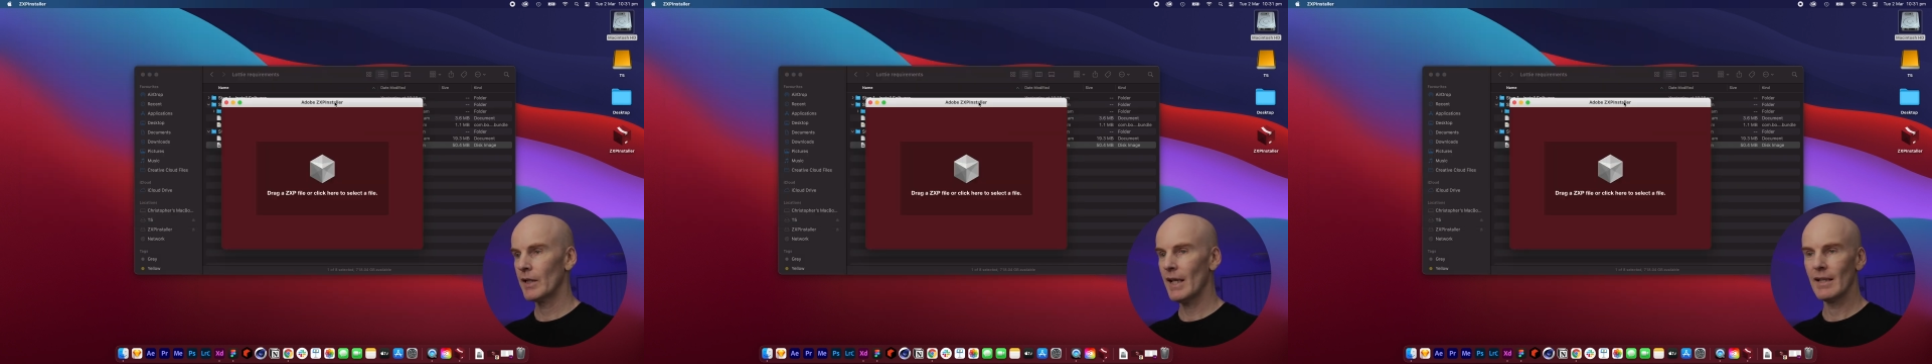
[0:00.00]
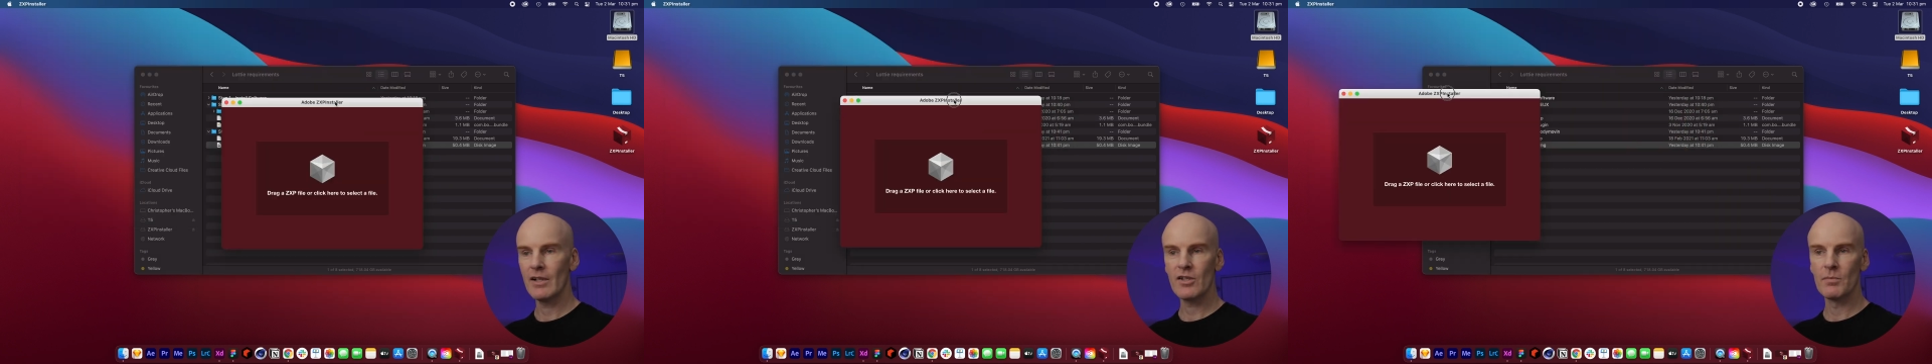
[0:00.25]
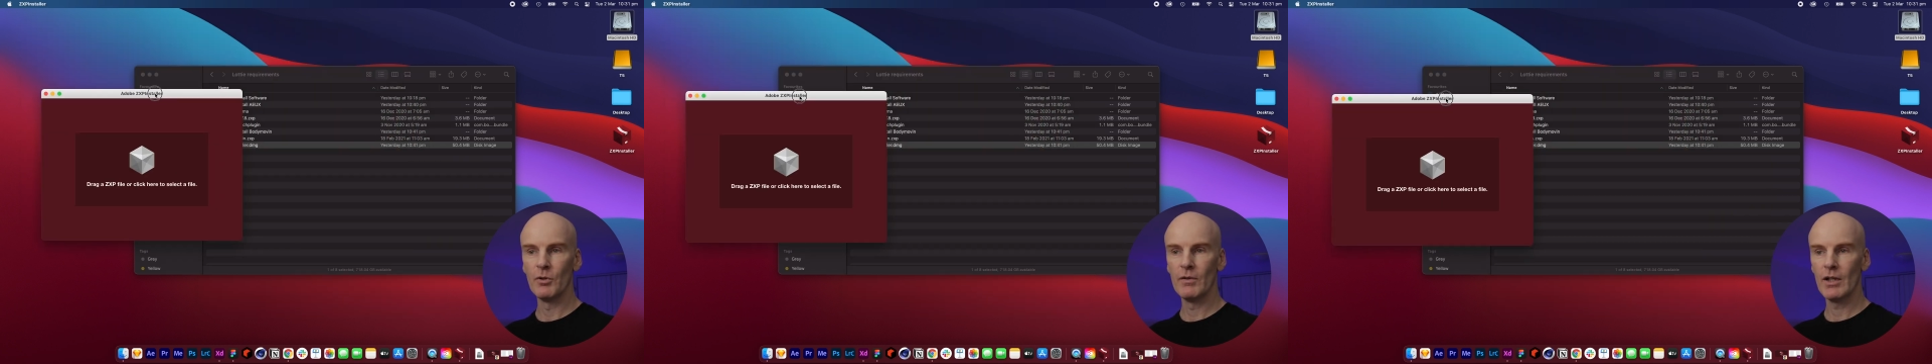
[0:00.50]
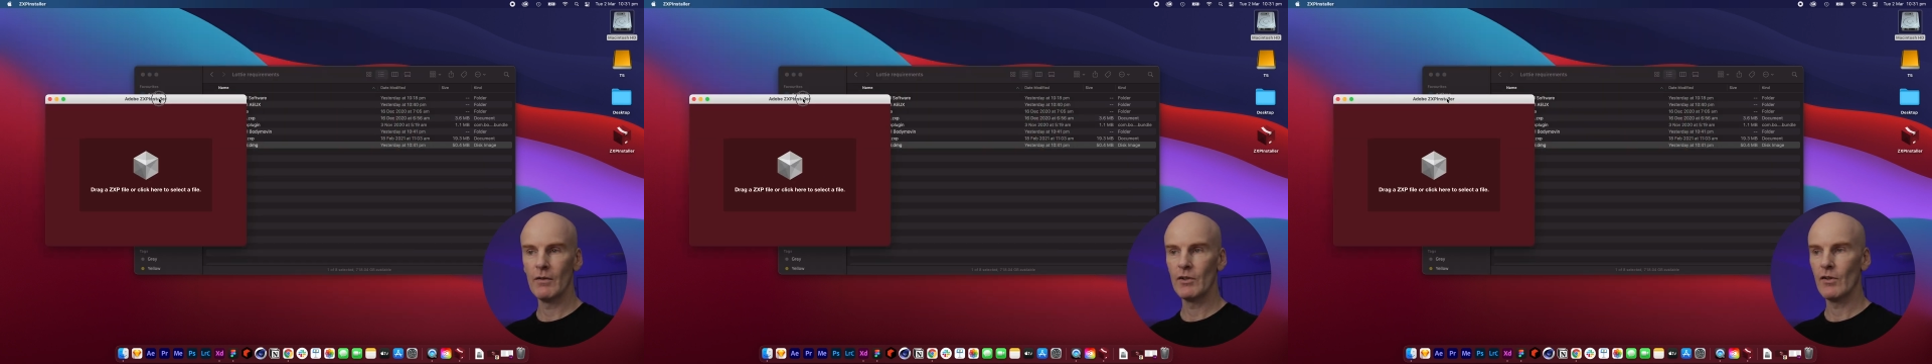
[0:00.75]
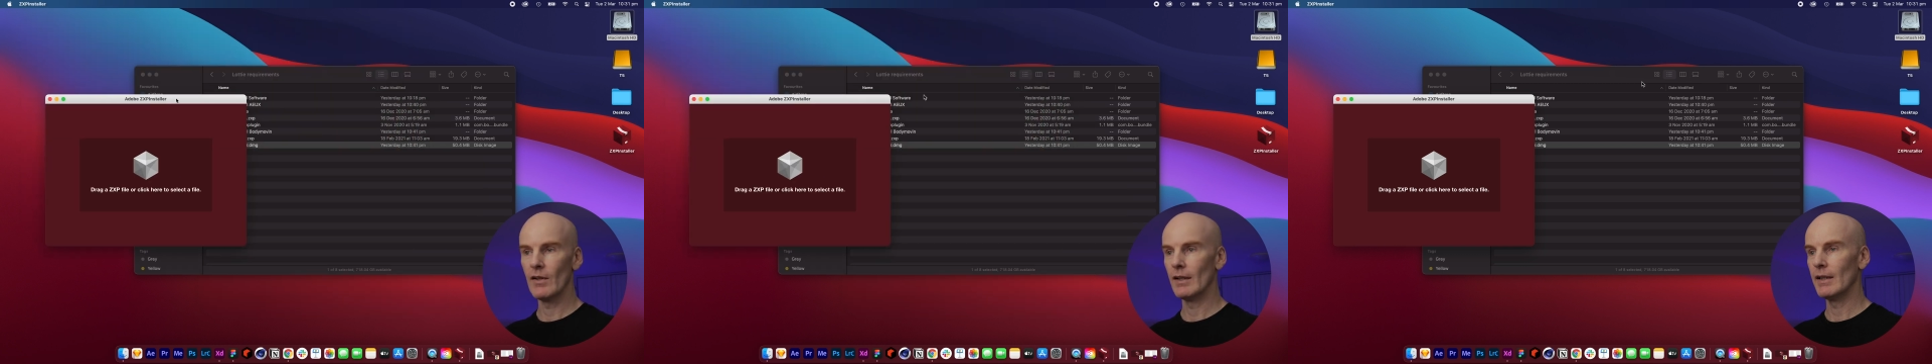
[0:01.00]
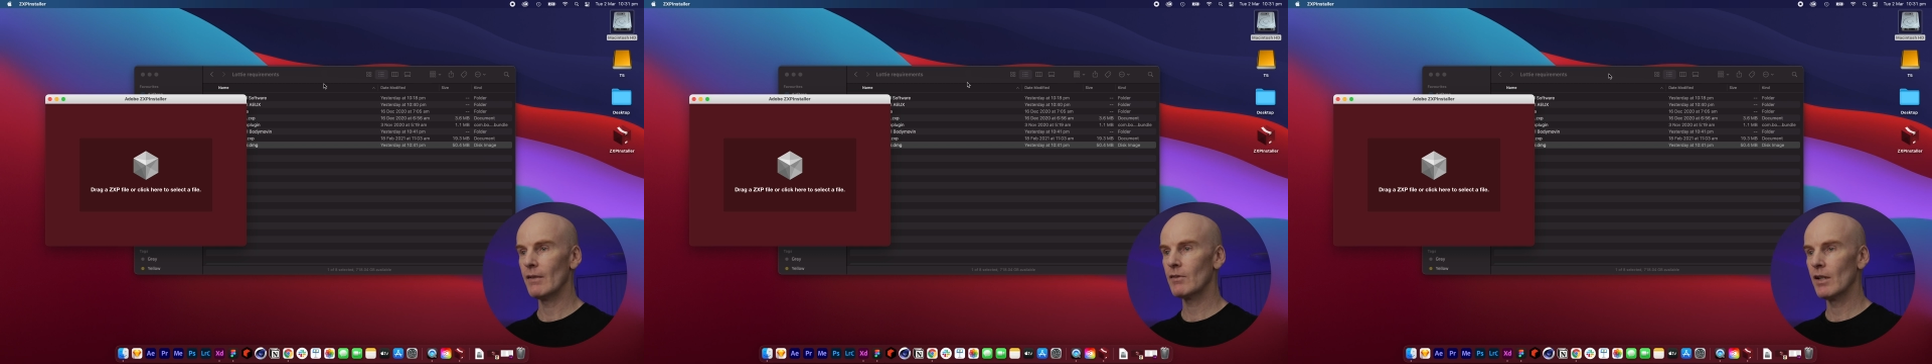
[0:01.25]
Okay, let's just move it over to
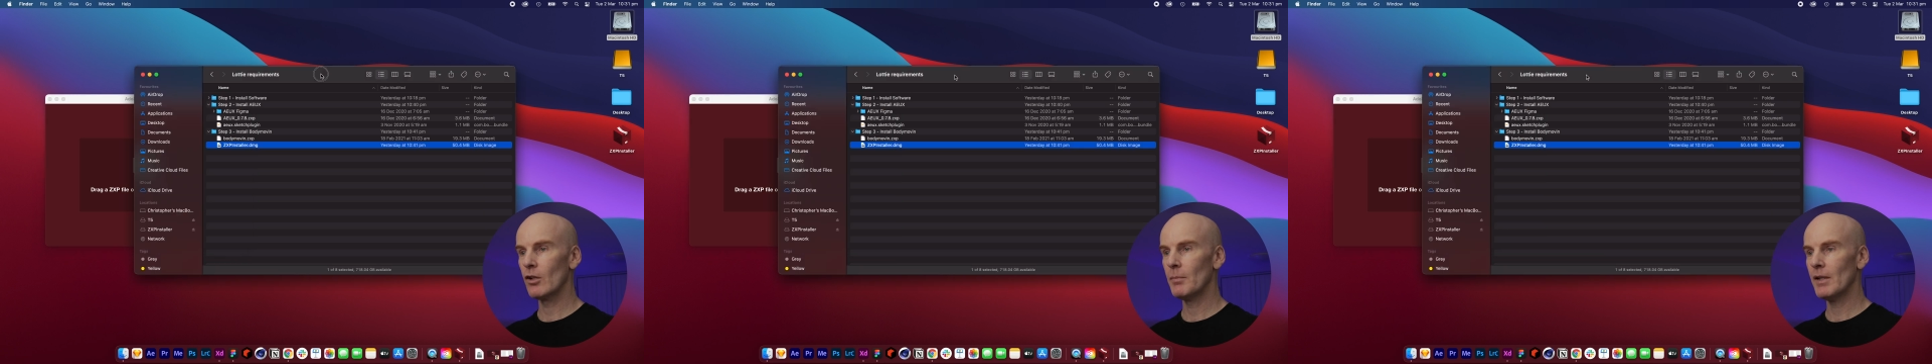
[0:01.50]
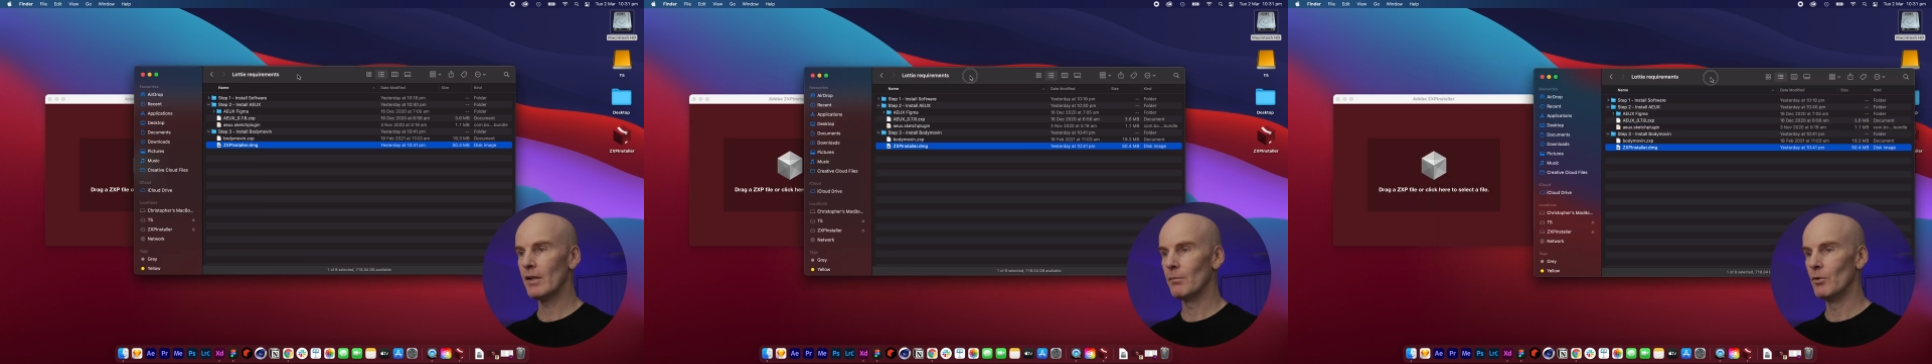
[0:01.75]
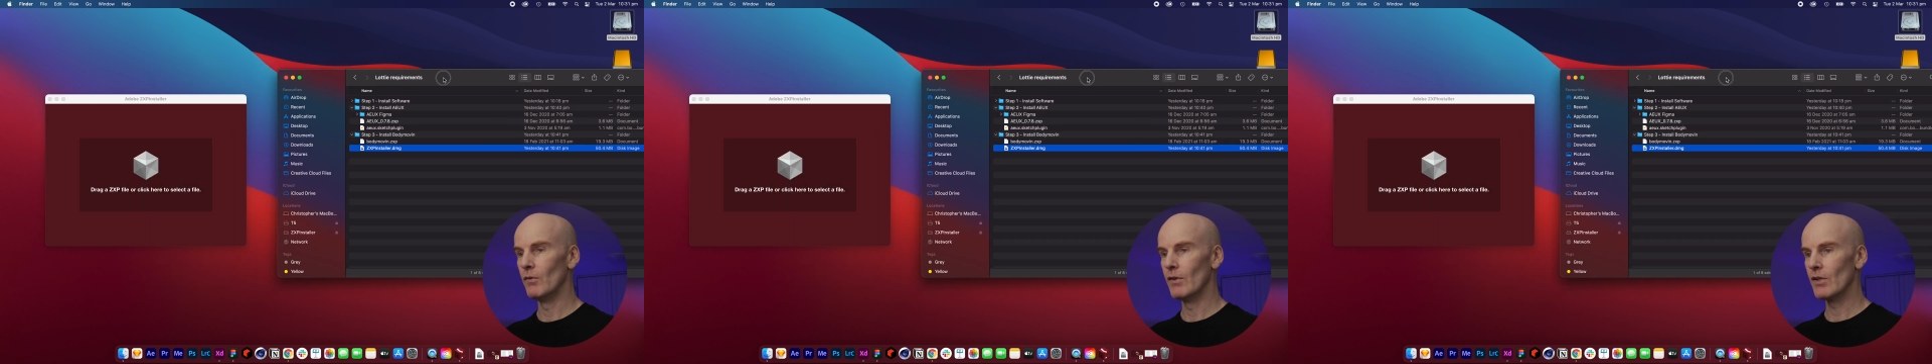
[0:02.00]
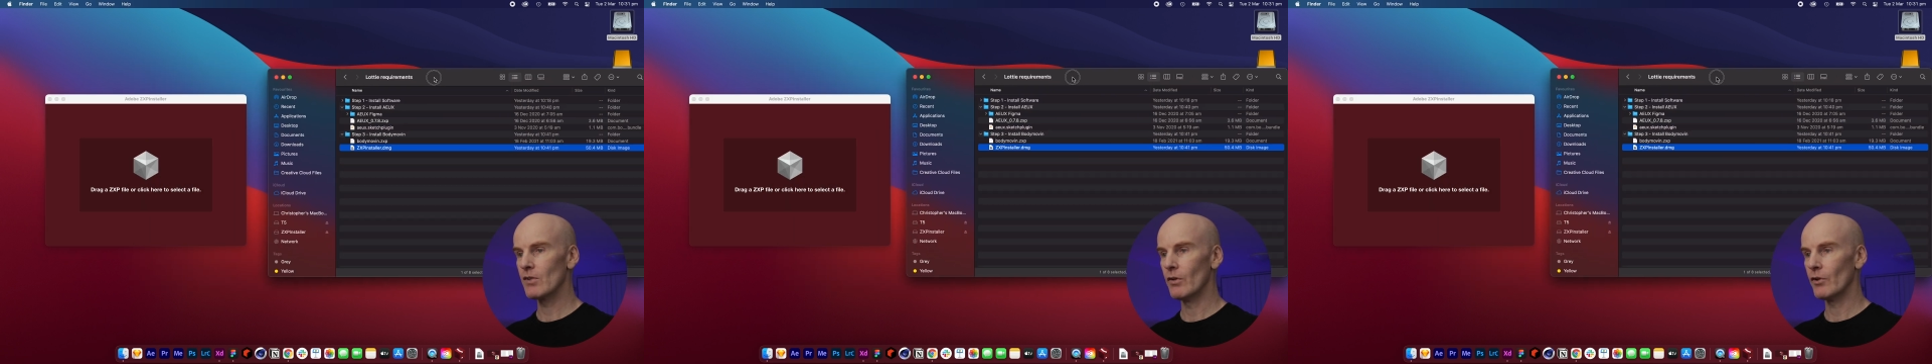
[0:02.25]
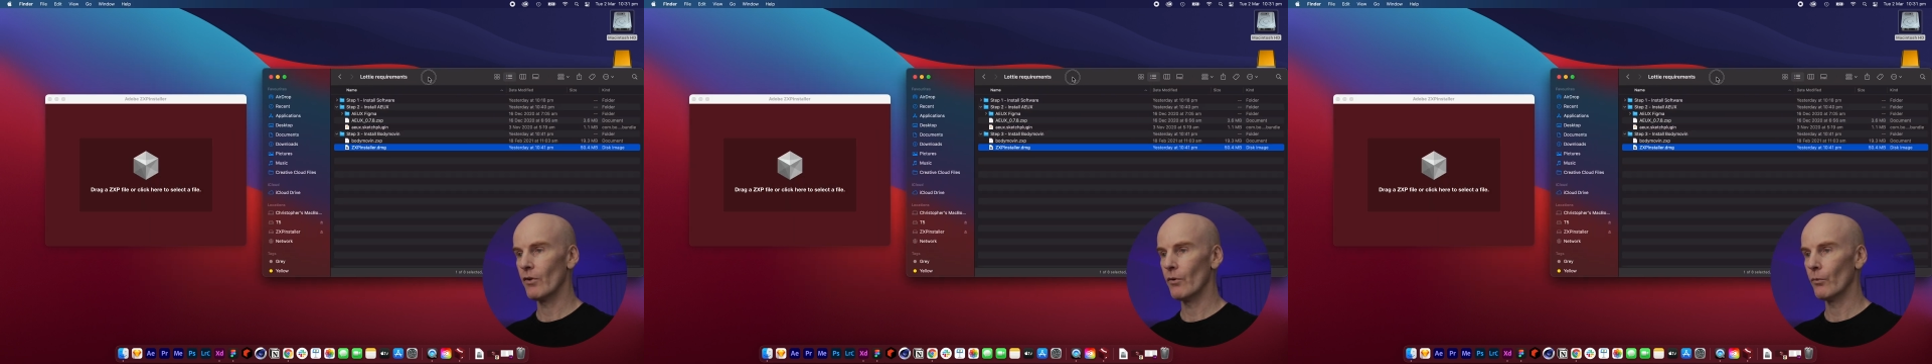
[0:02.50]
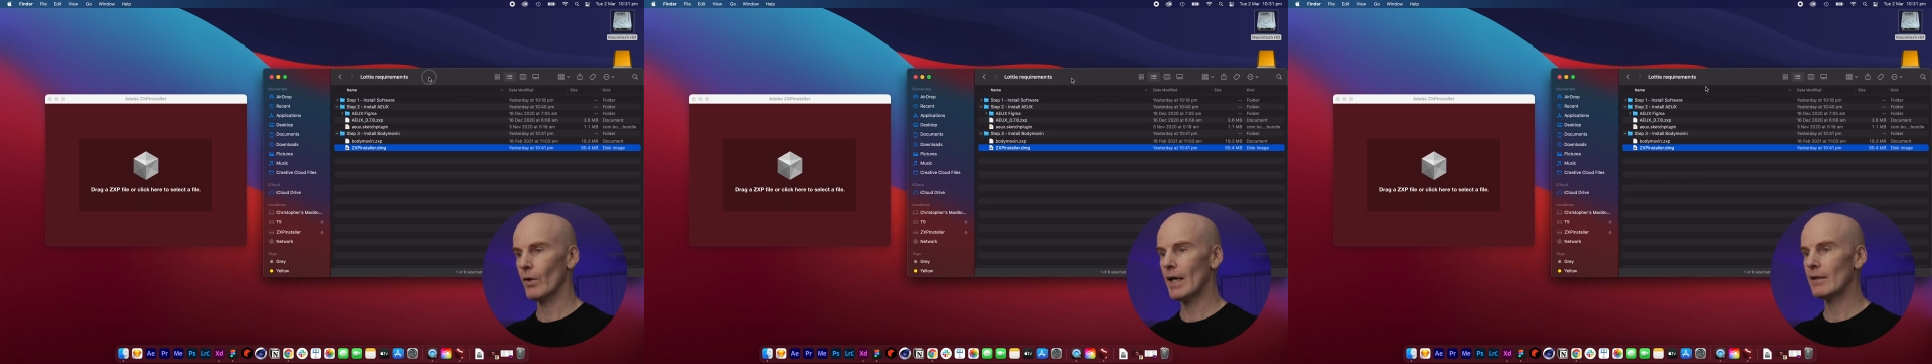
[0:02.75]
the left a little bit and move this over to
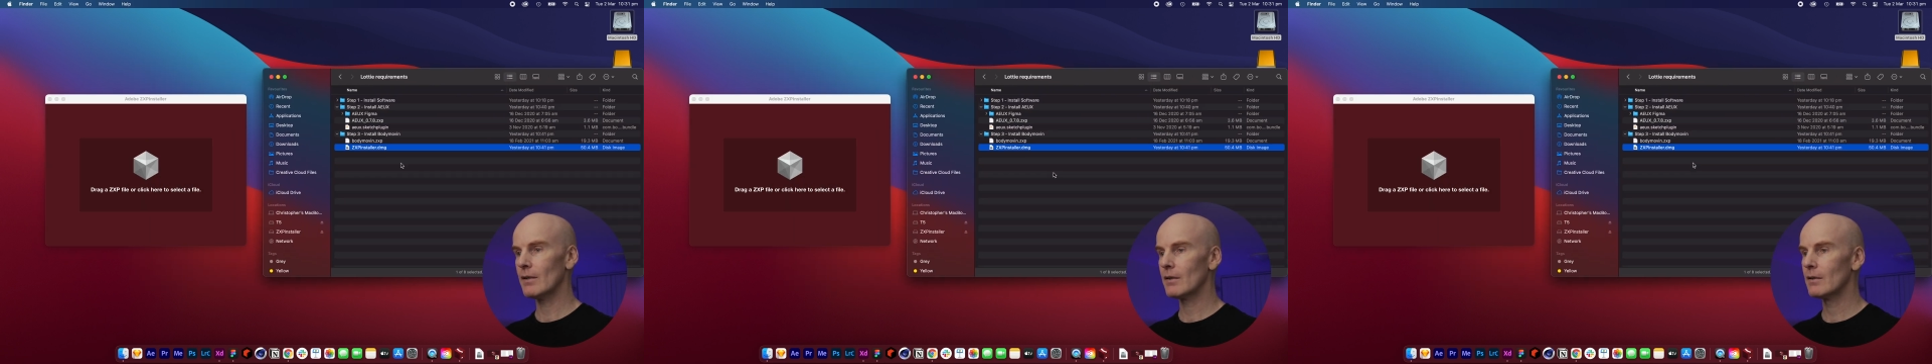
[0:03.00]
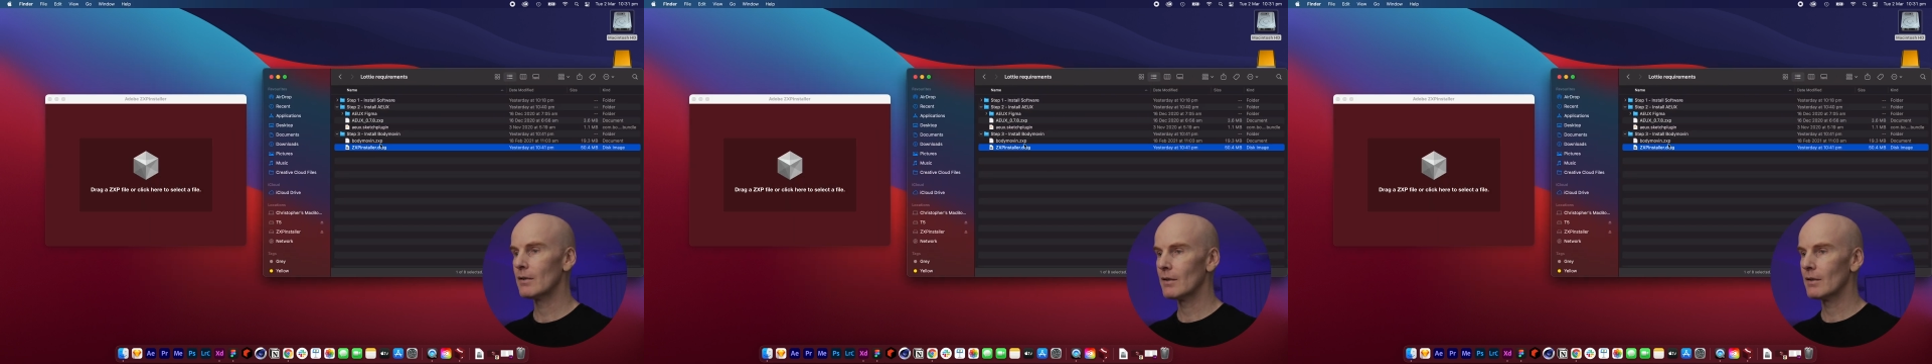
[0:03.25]
the right.